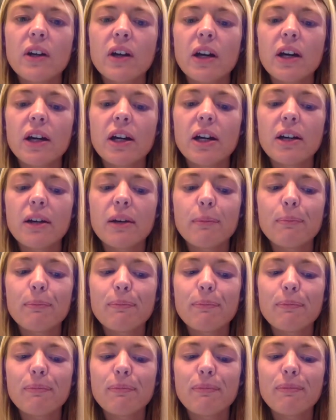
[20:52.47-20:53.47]

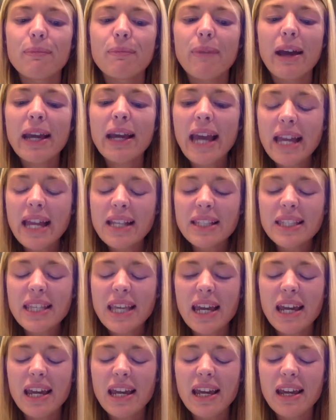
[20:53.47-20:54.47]
I can
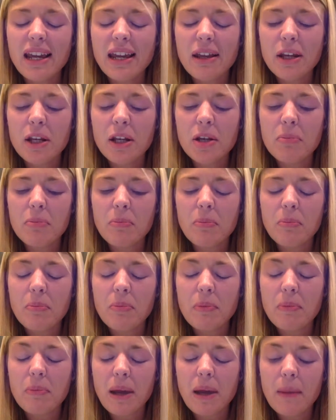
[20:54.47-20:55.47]
say in
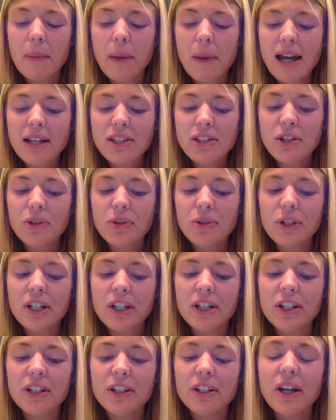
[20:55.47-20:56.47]
my past
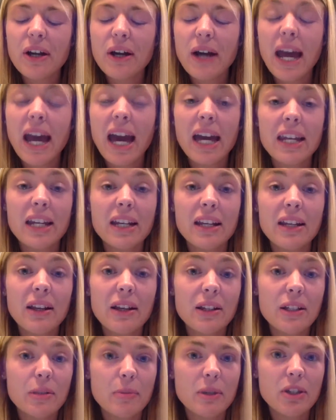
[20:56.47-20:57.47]
career, I had an
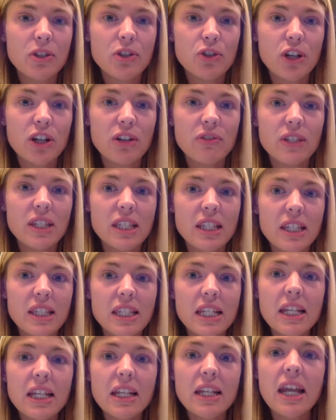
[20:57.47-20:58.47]
administrative
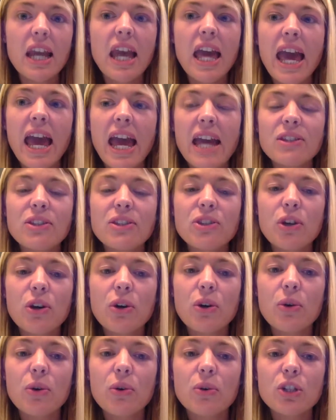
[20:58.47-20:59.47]
assistant, and
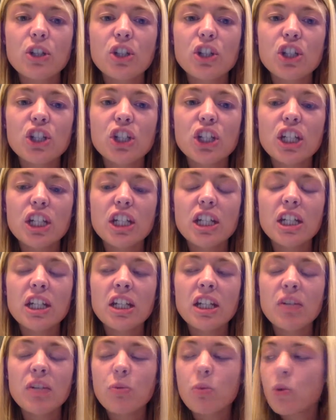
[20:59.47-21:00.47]
so
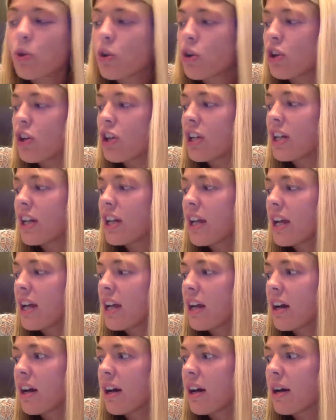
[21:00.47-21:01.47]
she would
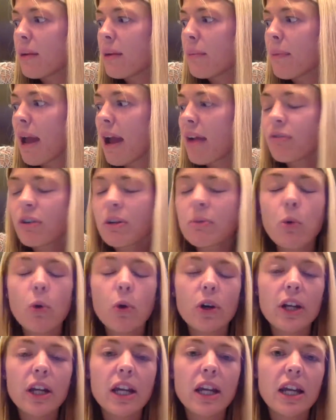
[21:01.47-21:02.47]
every
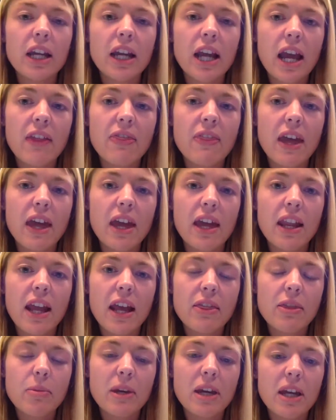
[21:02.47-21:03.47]
morning, and then
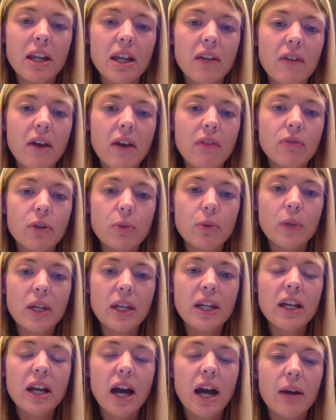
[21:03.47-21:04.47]
at the beginning of every
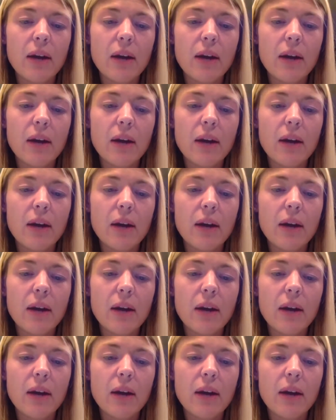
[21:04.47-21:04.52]
week, I